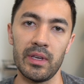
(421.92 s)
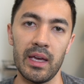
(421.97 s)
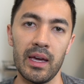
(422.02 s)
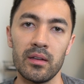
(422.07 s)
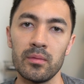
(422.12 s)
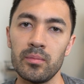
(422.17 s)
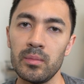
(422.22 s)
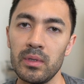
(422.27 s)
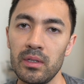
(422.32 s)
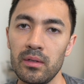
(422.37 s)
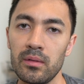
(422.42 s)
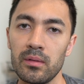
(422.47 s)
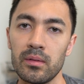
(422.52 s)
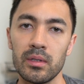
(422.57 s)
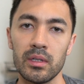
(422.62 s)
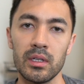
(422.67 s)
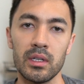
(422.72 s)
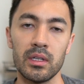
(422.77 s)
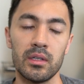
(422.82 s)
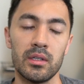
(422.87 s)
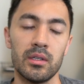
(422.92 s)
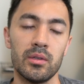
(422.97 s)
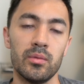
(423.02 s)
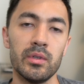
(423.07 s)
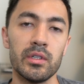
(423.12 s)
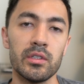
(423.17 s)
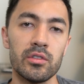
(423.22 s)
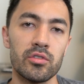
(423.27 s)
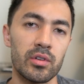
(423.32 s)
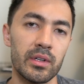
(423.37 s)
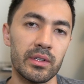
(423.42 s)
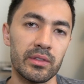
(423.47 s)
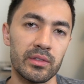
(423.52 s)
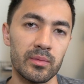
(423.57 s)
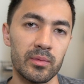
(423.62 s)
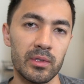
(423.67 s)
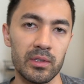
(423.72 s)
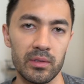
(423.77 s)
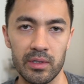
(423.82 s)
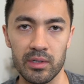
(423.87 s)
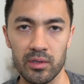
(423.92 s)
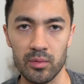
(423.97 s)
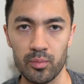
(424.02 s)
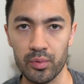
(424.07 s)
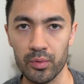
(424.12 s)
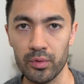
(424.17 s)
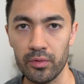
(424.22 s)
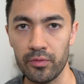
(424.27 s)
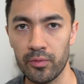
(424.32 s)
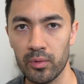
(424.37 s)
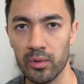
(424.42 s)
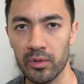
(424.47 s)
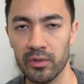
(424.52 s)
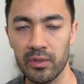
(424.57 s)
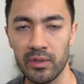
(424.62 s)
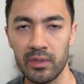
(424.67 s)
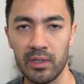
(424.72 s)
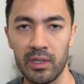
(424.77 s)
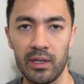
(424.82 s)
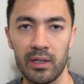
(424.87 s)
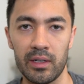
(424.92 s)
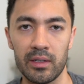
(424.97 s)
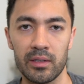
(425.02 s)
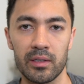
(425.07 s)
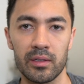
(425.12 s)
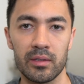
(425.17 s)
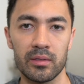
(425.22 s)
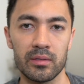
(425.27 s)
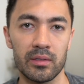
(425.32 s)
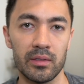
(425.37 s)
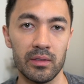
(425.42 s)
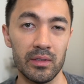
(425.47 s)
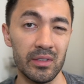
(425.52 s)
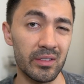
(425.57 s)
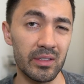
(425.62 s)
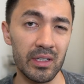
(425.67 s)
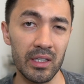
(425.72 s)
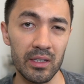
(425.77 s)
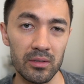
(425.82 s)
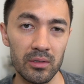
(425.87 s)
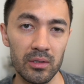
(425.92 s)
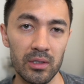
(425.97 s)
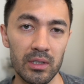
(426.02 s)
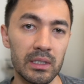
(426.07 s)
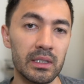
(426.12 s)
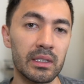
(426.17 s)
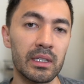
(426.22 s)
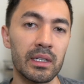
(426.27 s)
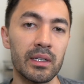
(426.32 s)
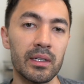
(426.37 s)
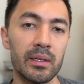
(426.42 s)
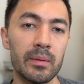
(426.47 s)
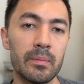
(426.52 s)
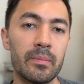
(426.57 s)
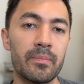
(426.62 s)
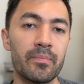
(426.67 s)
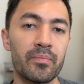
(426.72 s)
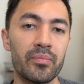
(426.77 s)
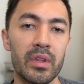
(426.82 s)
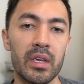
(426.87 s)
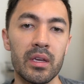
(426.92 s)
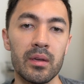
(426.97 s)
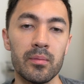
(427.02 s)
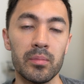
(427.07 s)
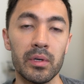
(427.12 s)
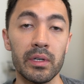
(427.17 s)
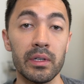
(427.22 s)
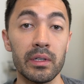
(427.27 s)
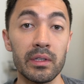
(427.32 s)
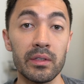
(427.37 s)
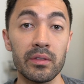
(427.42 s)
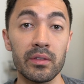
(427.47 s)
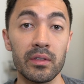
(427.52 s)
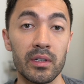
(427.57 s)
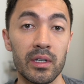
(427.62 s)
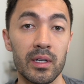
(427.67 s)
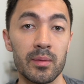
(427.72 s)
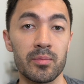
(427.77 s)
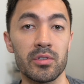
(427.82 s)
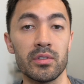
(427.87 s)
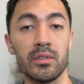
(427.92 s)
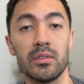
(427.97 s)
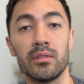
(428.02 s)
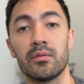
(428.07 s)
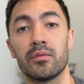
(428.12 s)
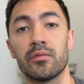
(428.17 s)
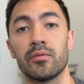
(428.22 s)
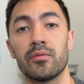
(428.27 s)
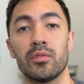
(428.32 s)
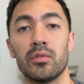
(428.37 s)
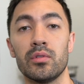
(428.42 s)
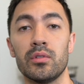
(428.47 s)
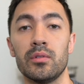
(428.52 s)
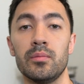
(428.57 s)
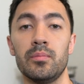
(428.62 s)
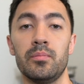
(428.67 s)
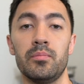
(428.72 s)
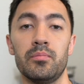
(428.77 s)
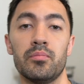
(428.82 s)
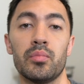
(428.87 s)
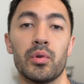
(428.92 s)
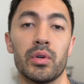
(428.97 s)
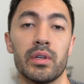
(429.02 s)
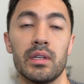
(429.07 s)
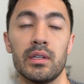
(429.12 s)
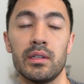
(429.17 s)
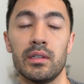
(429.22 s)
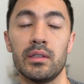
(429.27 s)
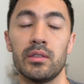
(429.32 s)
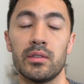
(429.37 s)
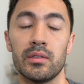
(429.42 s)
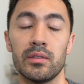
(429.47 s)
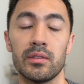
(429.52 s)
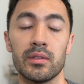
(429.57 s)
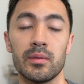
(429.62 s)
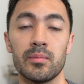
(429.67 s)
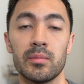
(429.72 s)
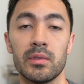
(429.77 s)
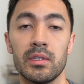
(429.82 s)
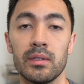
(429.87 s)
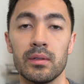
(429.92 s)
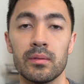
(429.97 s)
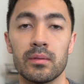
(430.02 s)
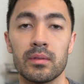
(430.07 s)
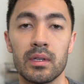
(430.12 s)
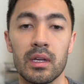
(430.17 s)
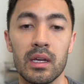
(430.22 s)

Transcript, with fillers: admin. We could try something like a brute force attack. These take a long time, but it is an option for breaking into something.